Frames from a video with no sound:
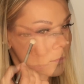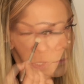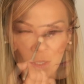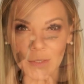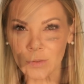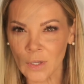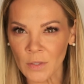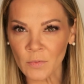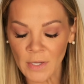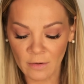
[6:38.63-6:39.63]
So now
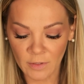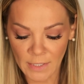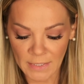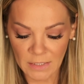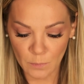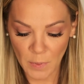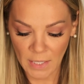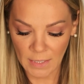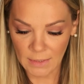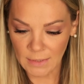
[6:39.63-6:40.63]
that we have a nice
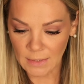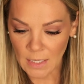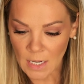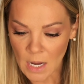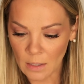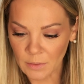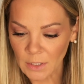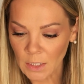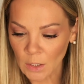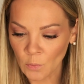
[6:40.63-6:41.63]
base, I'm
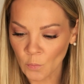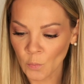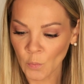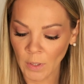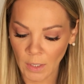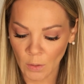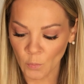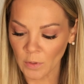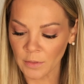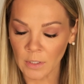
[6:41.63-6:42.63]
gonna go in
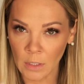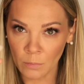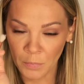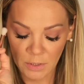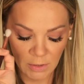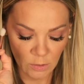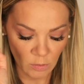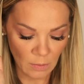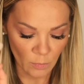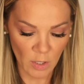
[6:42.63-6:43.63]
with the
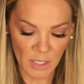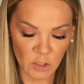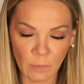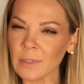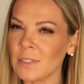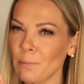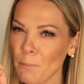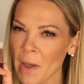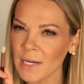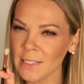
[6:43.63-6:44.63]
Persona brush because it
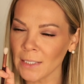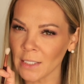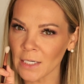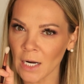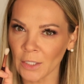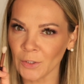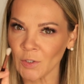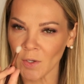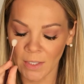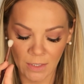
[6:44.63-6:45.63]
packs a lot of
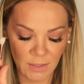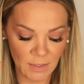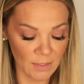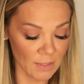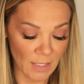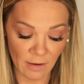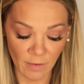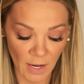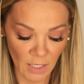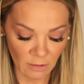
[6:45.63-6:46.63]
color and it doesn't have
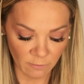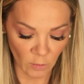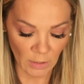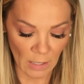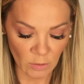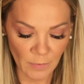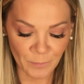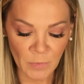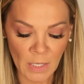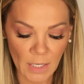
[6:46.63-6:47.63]
any fallout.
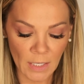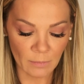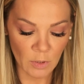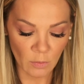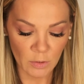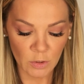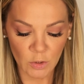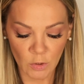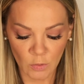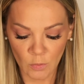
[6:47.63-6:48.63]
And I'm going
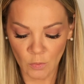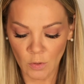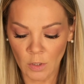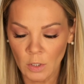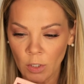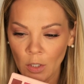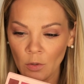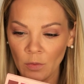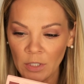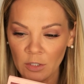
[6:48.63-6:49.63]
to
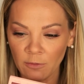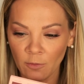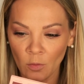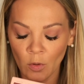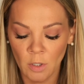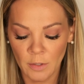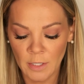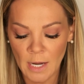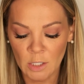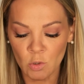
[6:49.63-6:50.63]
reach for
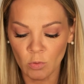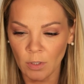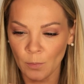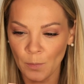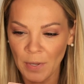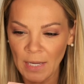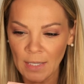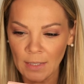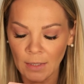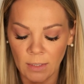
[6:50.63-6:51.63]
the actual
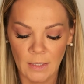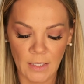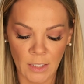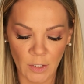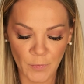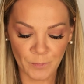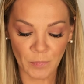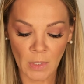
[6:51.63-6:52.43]
pink in here.